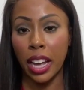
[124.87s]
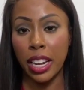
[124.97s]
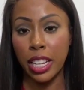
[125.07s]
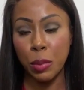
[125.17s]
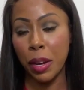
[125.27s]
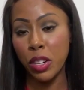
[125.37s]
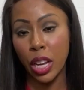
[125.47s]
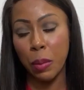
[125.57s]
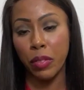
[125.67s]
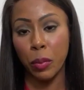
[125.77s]
and
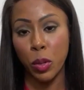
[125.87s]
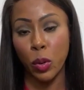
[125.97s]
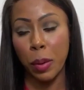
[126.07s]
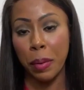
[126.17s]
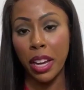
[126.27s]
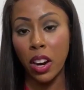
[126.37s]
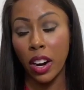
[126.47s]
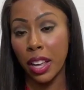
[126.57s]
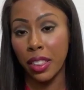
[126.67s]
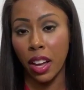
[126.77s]
especially coming from Joy
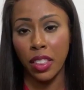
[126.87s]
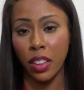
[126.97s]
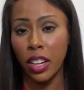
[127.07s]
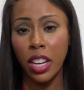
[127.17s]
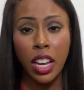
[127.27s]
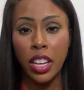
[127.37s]
Behar, I thought,